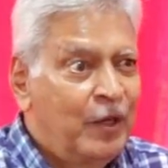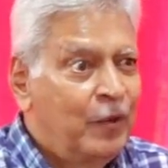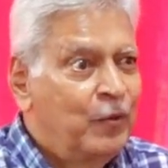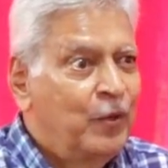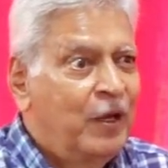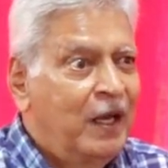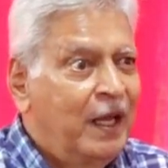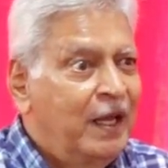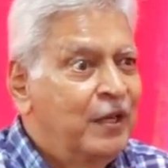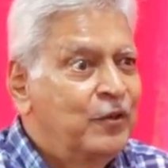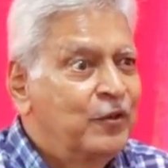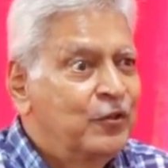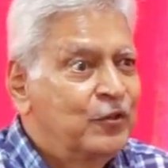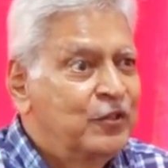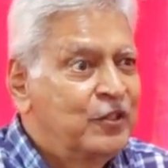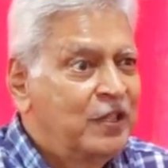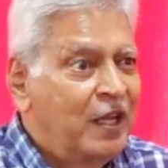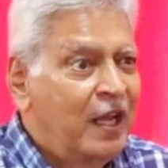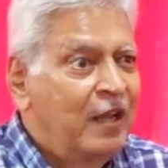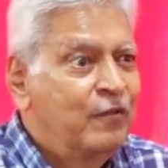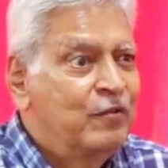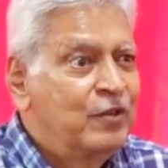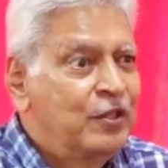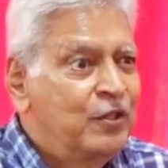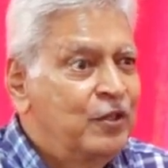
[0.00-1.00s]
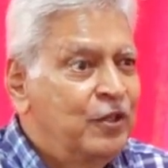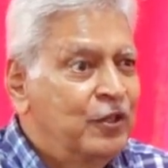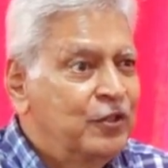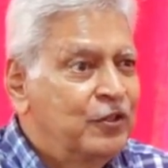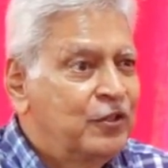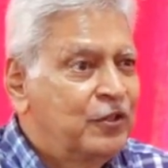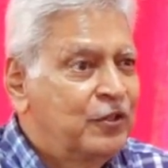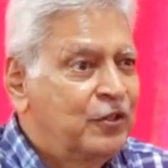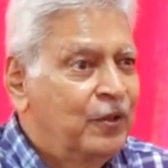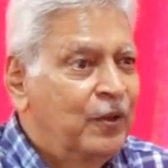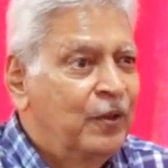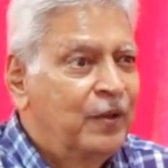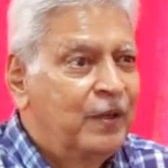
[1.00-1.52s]
I would like to share with you a
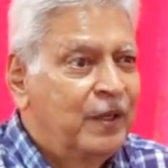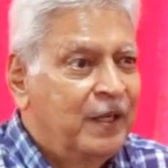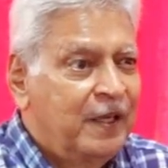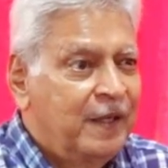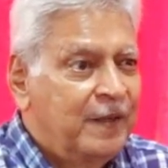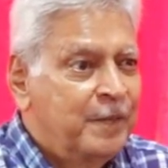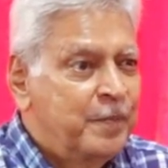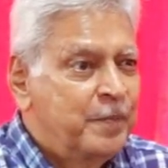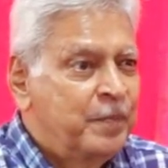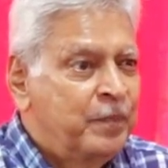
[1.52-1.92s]
story.